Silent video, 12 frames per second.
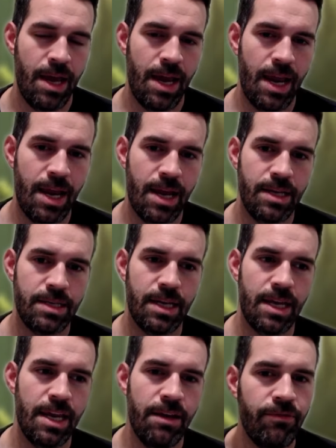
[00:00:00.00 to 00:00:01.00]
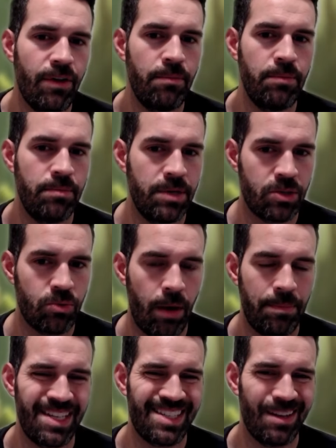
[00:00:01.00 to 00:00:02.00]
And if I'm going to be
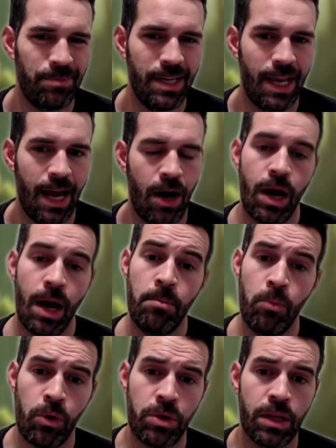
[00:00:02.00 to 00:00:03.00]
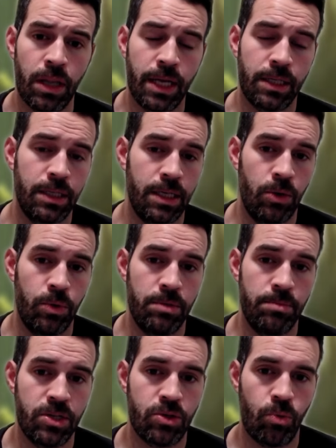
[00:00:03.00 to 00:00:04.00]
swapping something out, I'm more than likely going to
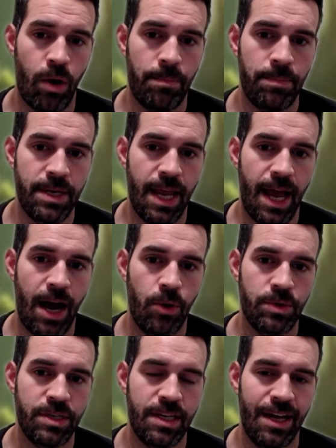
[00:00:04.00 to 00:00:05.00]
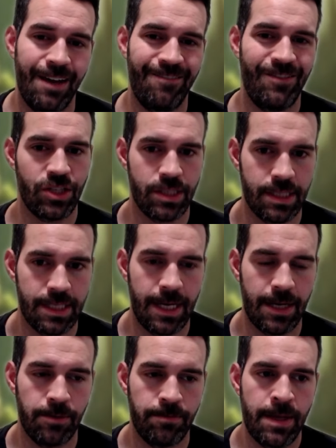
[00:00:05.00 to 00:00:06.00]
be swapping out Vicious
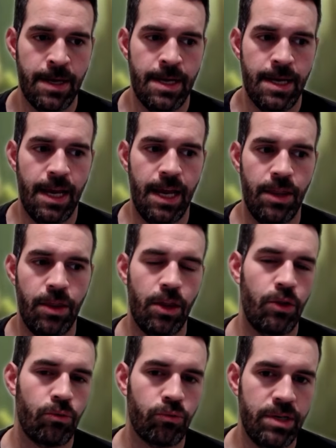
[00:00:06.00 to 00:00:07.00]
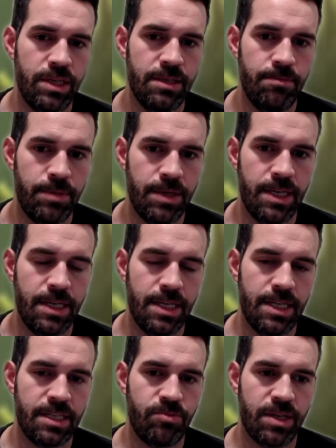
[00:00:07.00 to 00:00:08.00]
Entangle. And the reason being
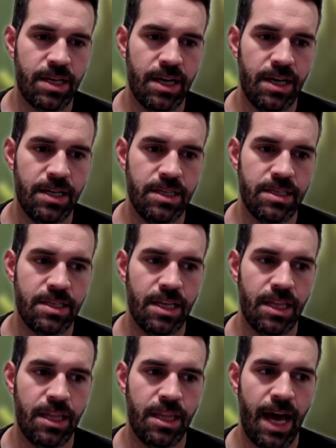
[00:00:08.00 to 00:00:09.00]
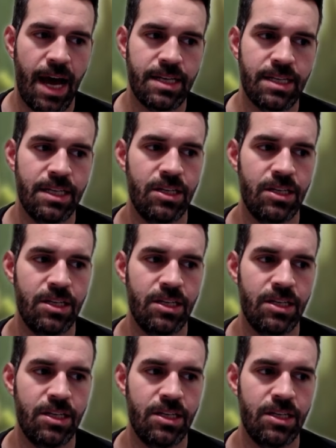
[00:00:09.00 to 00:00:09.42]
is because that